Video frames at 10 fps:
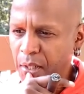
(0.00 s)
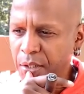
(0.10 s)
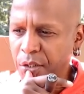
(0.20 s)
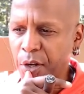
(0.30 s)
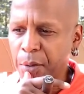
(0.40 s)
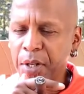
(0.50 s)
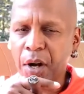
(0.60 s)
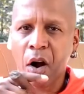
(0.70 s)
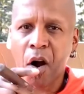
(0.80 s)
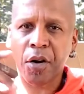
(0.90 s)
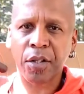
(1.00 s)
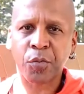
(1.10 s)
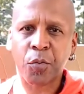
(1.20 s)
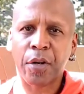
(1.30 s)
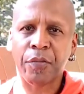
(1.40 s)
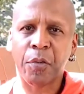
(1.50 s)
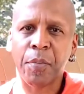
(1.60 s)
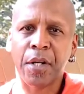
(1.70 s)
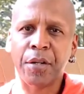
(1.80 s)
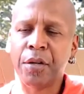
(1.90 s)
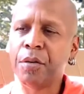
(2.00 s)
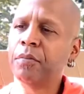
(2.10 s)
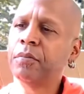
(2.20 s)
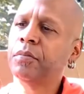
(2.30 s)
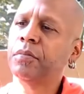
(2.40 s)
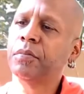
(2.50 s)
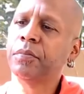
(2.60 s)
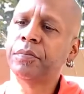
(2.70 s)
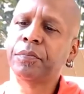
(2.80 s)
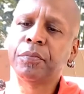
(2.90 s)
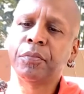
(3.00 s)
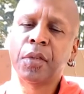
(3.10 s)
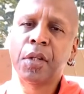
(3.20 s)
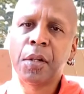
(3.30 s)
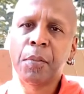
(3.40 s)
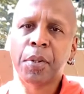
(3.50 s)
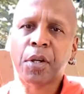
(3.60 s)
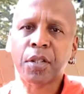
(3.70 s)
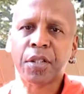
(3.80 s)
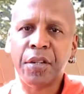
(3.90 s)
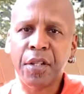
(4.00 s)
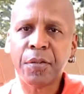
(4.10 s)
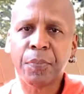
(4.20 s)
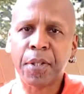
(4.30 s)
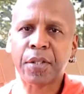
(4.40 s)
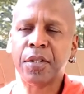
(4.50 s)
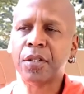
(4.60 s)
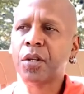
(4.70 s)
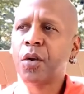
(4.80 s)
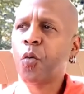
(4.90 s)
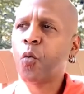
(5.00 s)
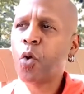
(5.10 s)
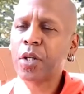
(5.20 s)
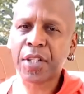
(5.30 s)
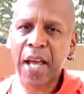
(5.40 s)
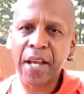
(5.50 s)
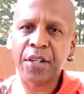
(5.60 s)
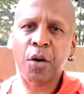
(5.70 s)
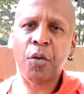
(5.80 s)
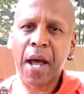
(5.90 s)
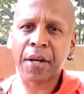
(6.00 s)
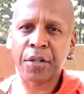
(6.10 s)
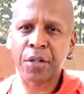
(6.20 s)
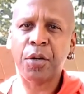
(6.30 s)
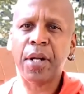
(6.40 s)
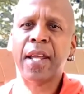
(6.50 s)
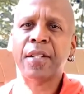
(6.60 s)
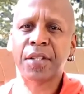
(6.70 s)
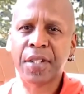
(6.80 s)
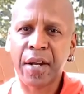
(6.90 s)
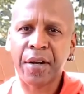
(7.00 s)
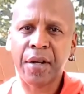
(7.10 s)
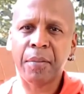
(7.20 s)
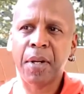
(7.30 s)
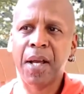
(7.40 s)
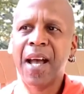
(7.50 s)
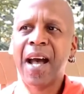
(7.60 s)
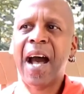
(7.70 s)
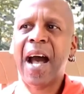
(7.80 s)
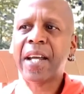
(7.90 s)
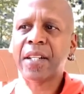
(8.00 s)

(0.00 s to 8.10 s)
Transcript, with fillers: is going to be the hardest one for me to do. Because in this business, once I know how to do it and set it up, I